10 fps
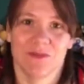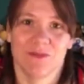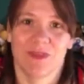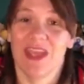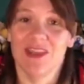
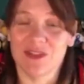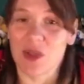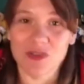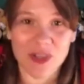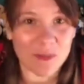It is
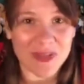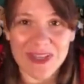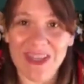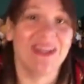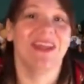
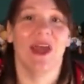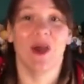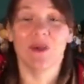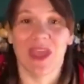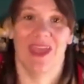completely
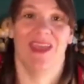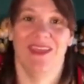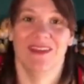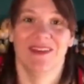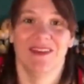okay
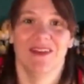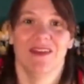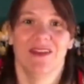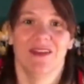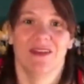
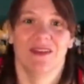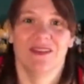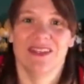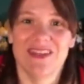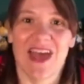to
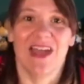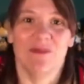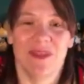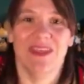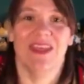not
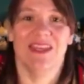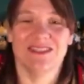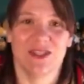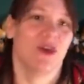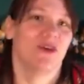be in
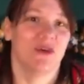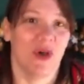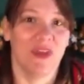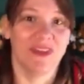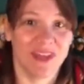sorrow
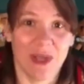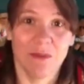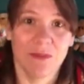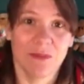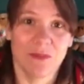all the time.
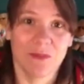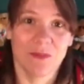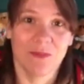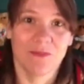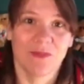
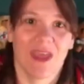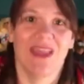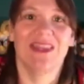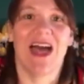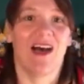
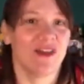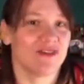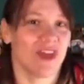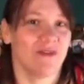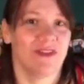Allow
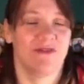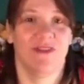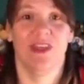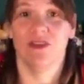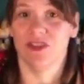yourself to
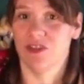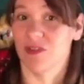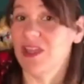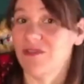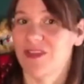feel the
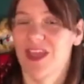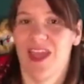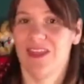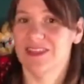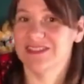grief
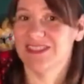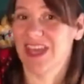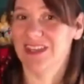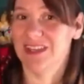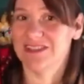and the
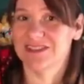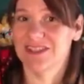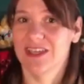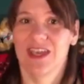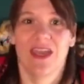sadness,
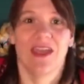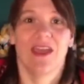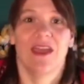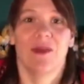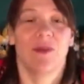
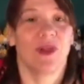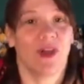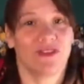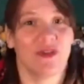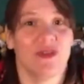but
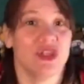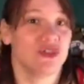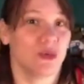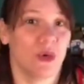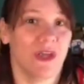also the
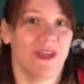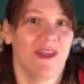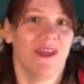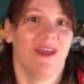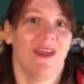joy
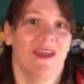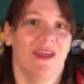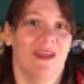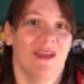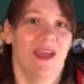
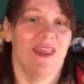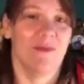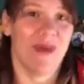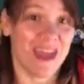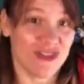and the
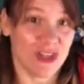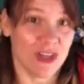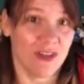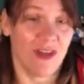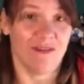magic
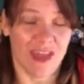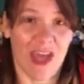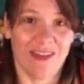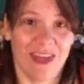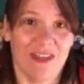of the
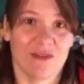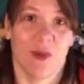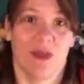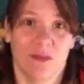holiday as well.